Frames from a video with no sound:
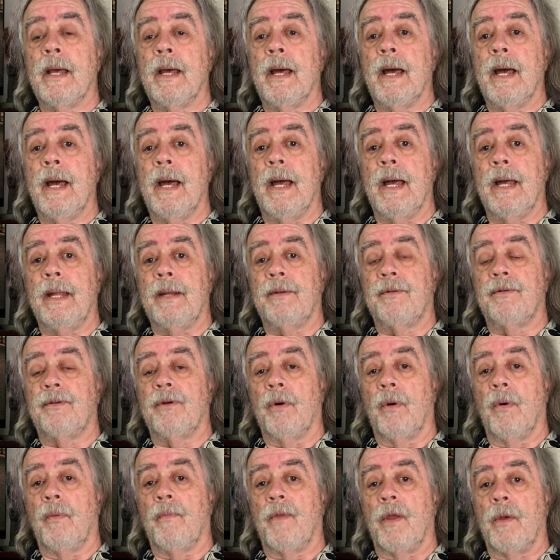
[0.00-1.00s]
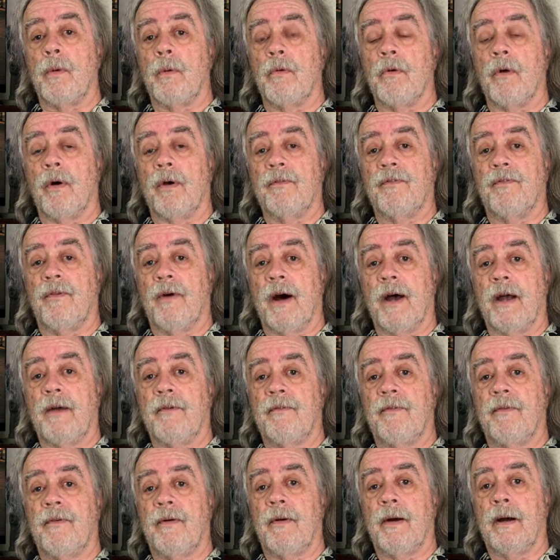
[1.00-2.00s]
And so they were only
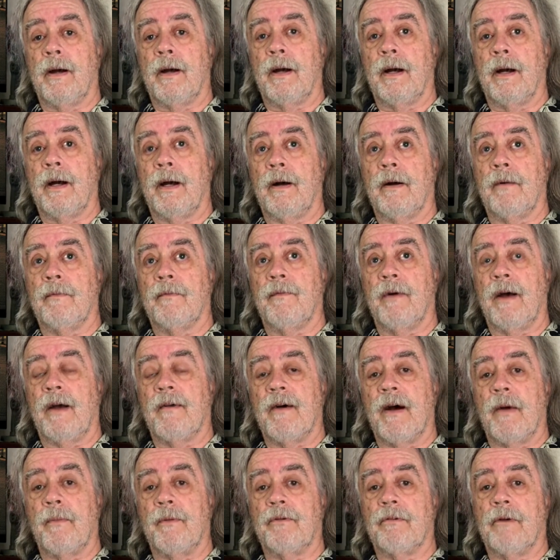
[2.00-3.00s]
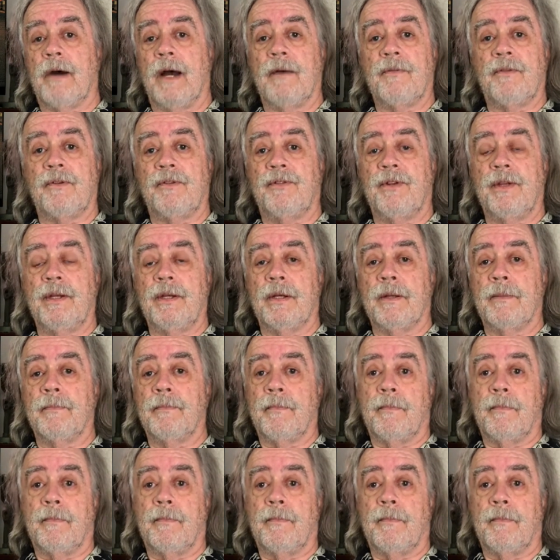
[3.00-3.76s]
5-hour drive to see you.